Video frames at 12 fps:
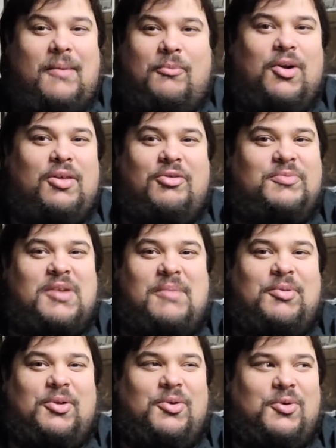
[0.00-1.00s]
I'm one of those
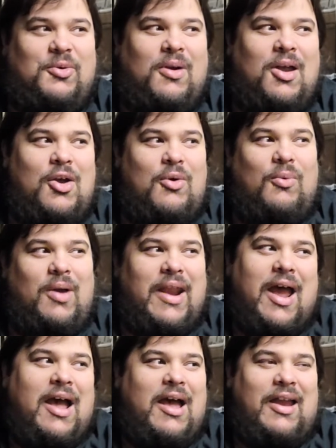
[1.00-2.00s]
people who, when
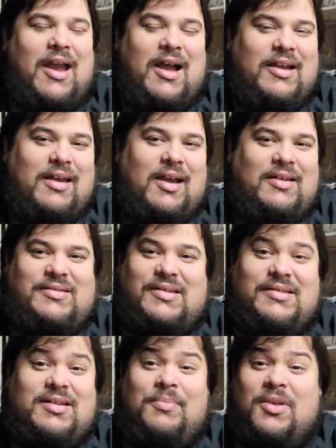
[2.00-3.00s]
I I, I
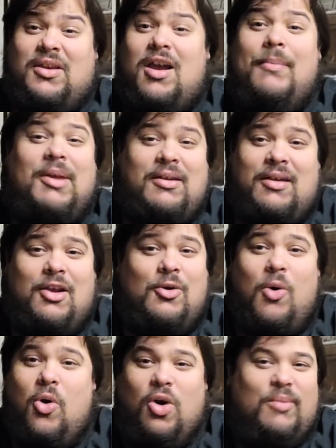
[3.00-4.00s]
see something coming in
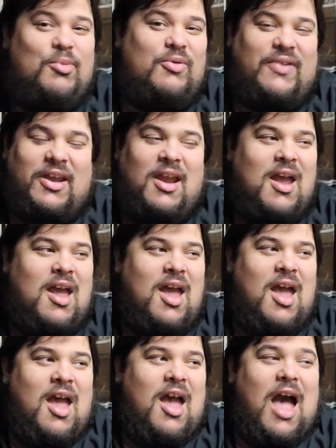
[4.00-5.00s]
a horror movie,
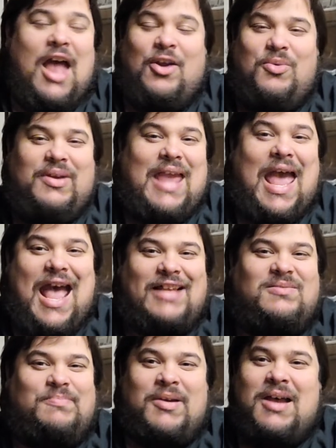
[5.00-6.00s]
I don't
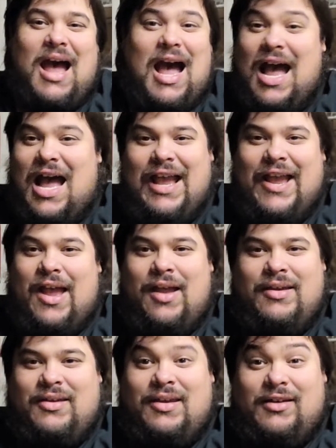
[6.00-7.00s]
gasp. I,
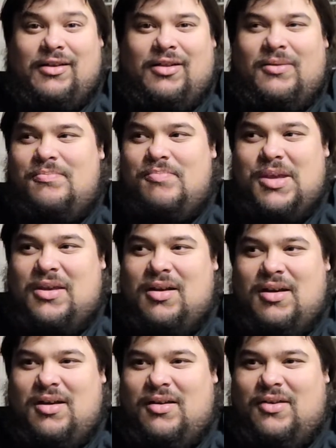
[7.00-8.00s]
I giggle
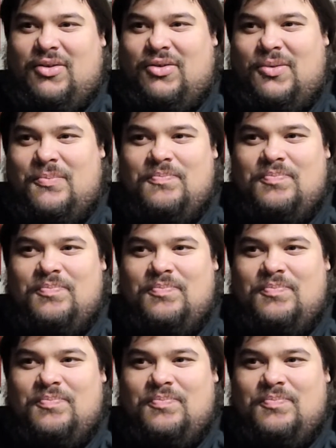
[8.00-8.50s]
because